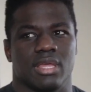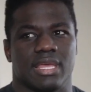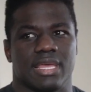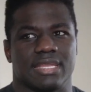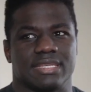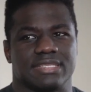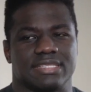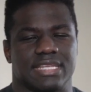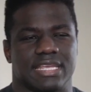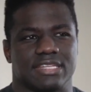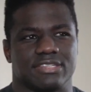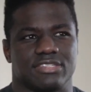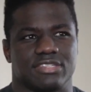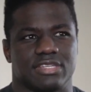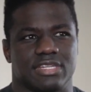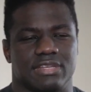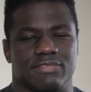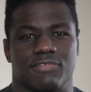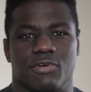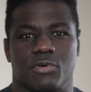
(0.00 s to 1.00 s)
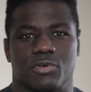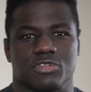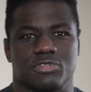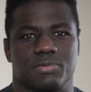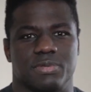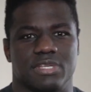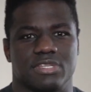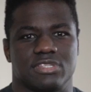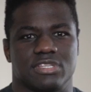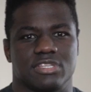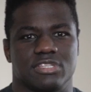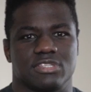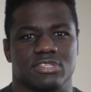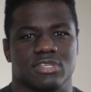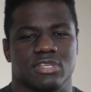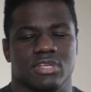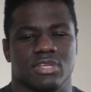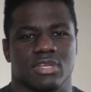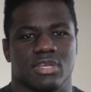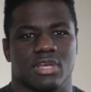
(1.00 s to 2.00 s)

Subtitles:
intensity focused pieces